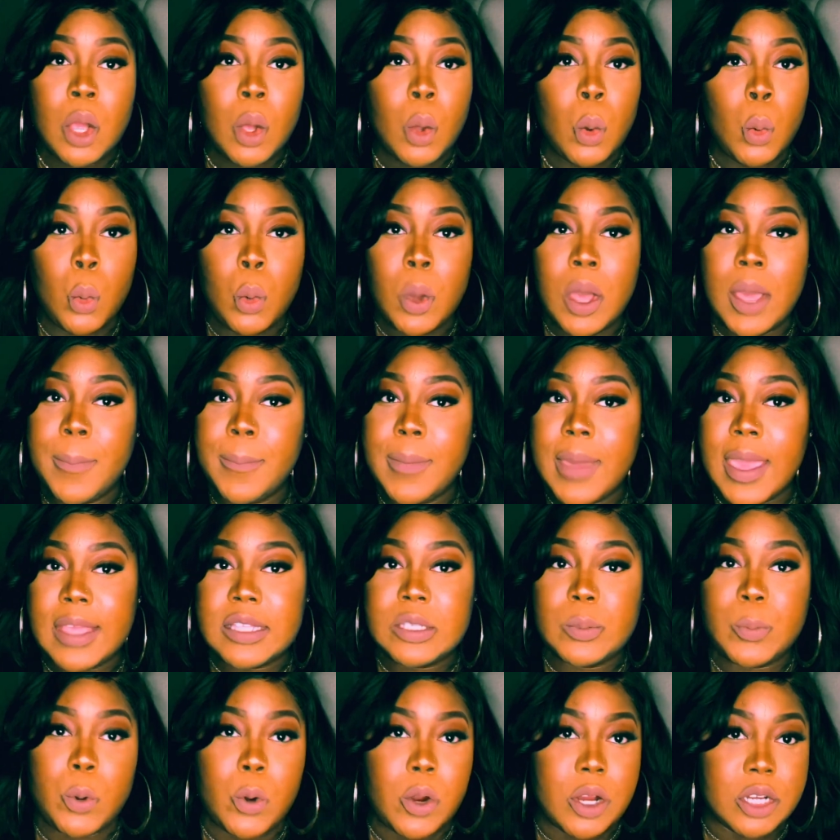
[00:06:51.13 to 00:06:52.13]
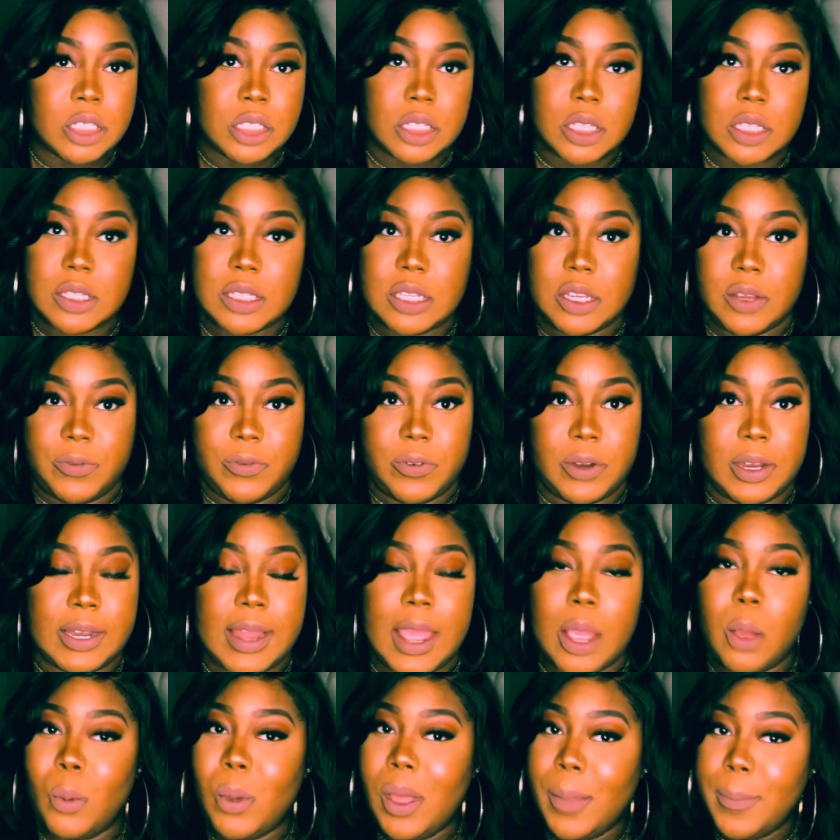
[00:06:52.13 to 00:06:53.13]
What makes Porsha different?
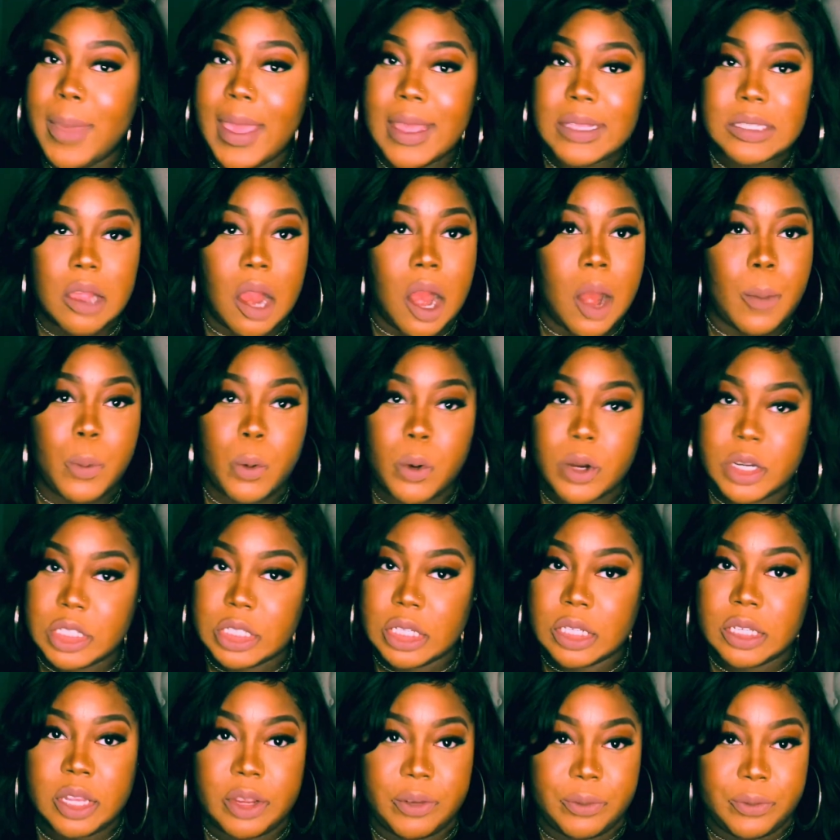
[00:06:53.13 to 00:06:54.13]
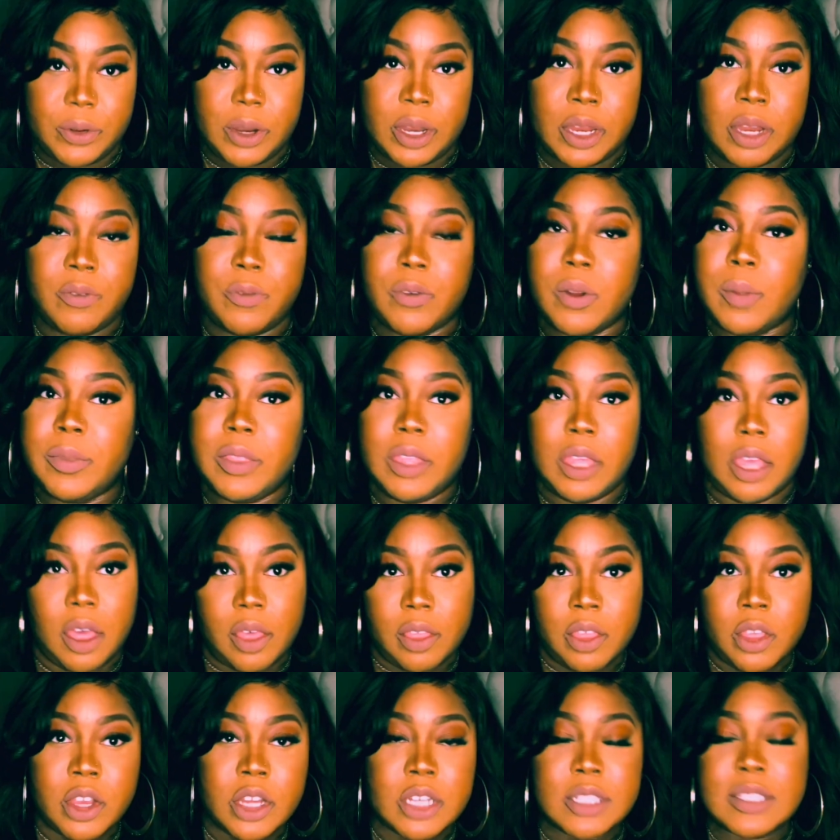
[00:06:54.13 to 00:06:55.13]
Like, what makes our Porsha different from the
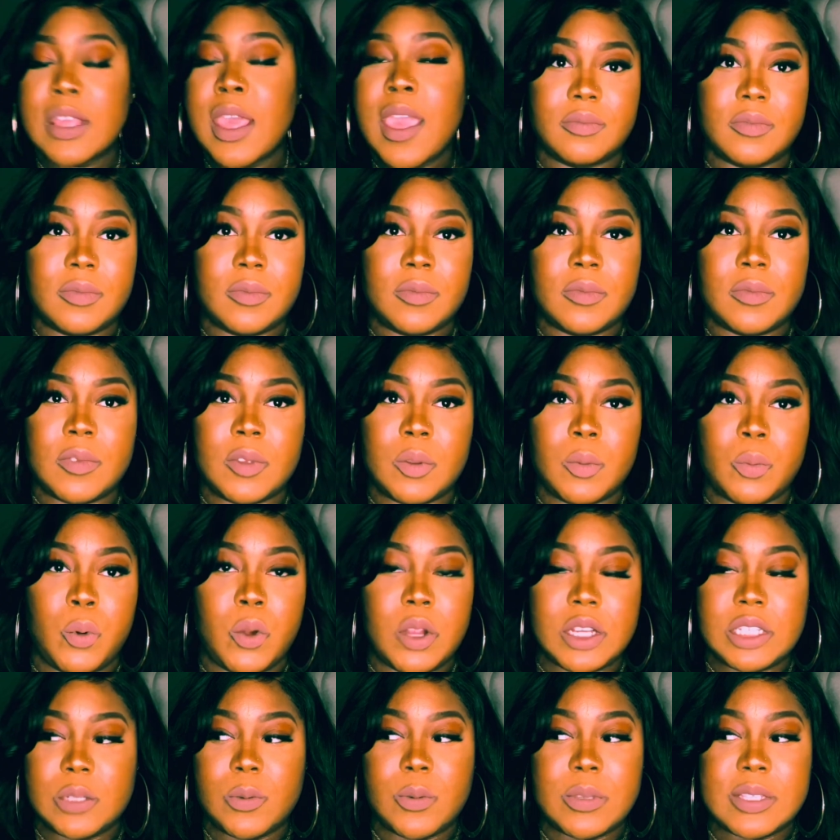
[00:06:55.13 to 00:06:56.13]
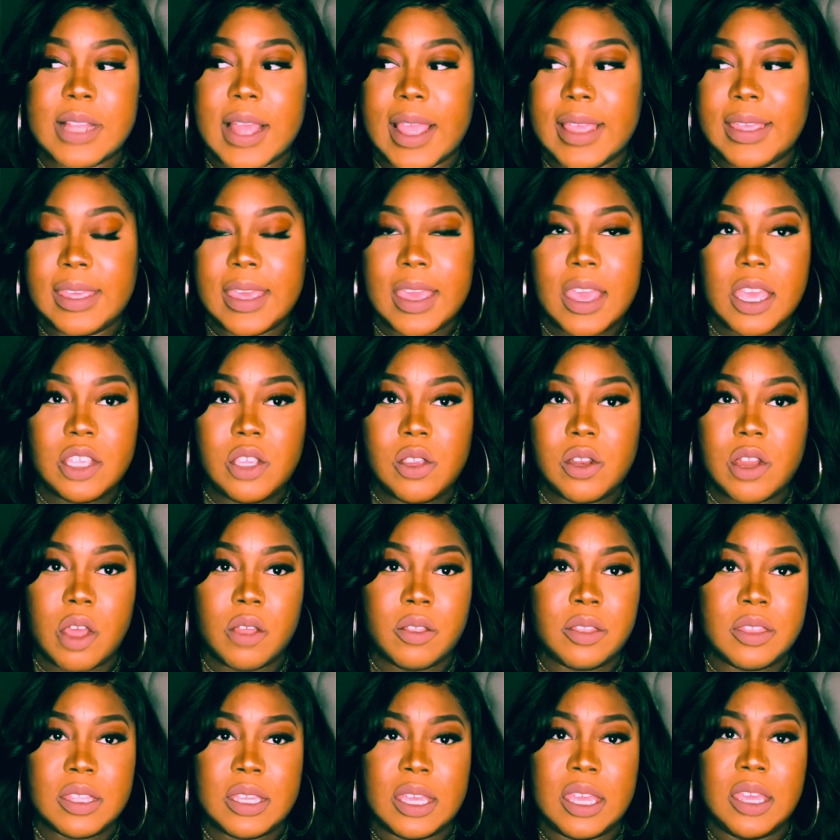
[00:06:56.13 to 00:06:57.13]
others? Porsha was like, yeah,
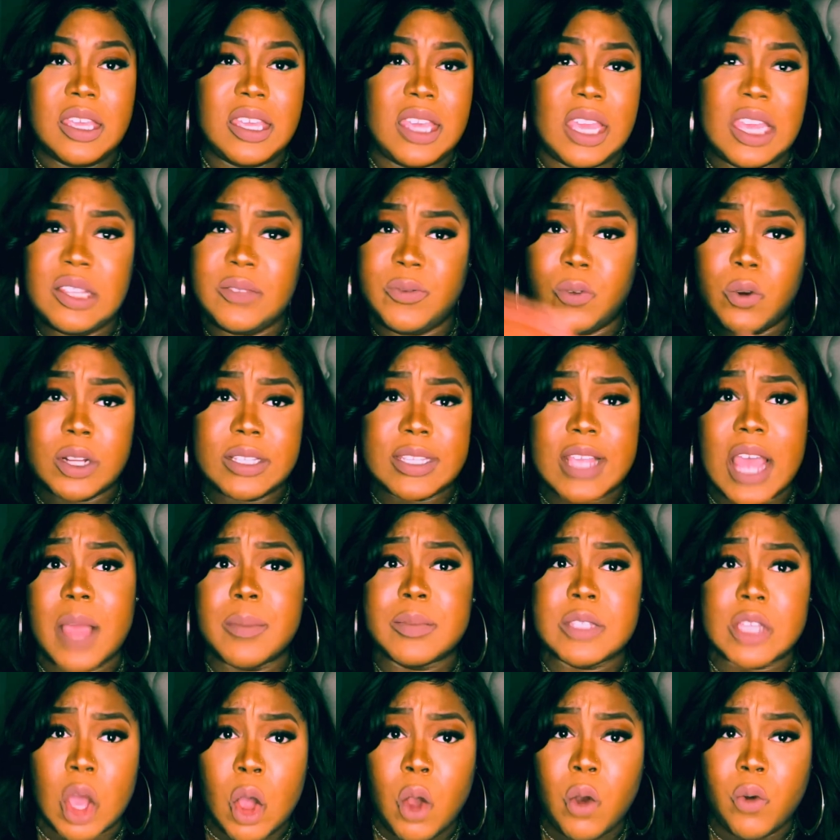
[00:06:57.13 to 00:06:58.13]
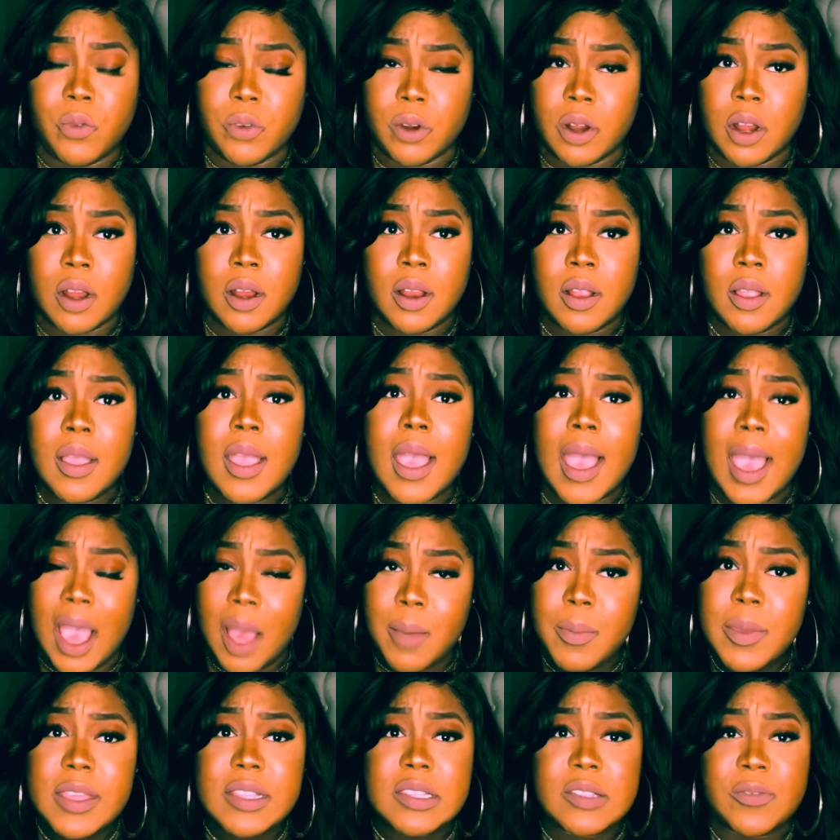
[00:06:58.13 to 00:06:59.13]
he's 4 times over.
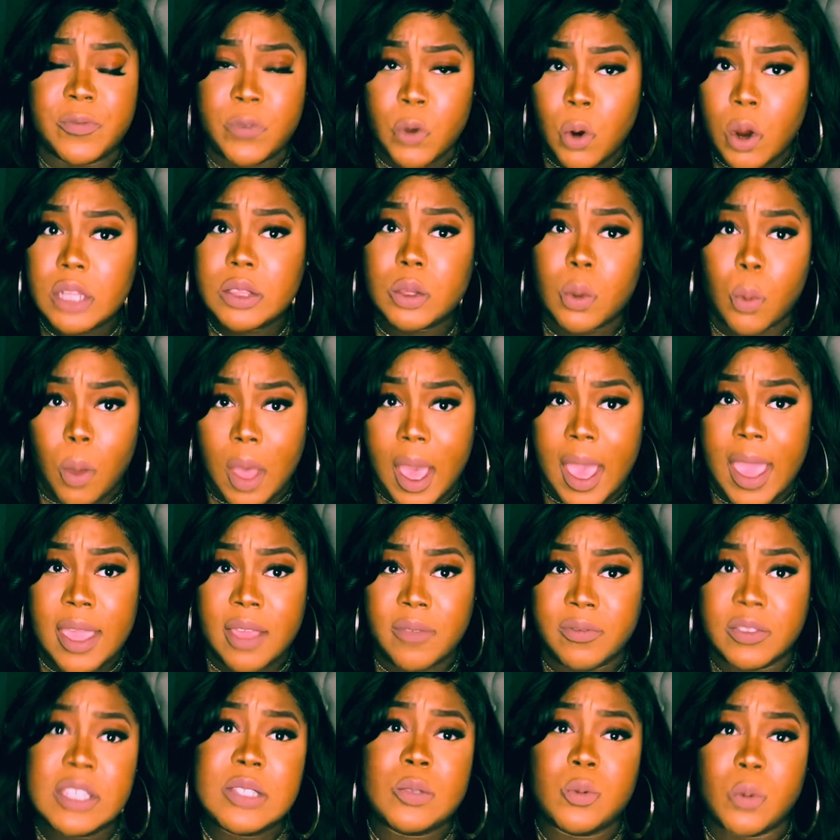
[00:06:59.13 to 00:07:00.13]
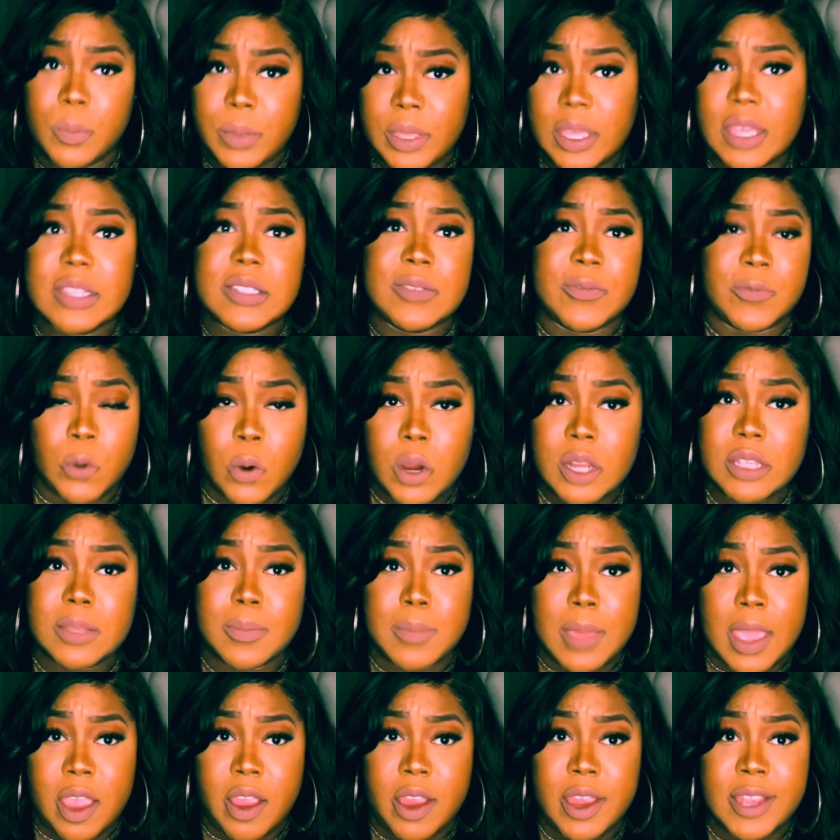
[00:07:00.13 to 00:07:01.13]
I'm his fourth wife. This will be his fourth
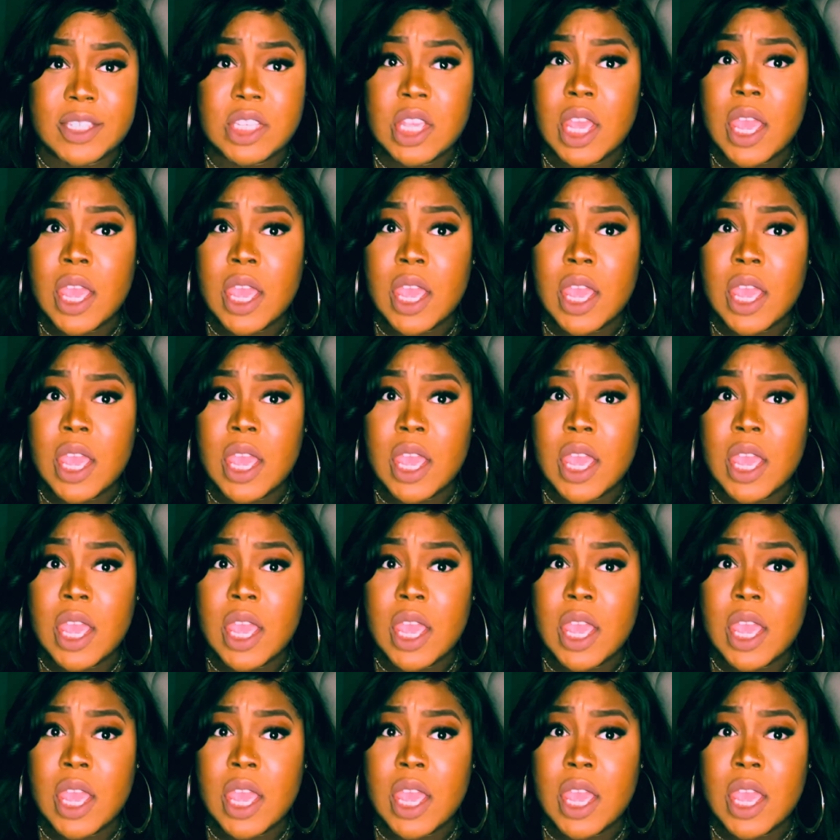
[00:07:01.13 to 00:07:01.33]
marriage.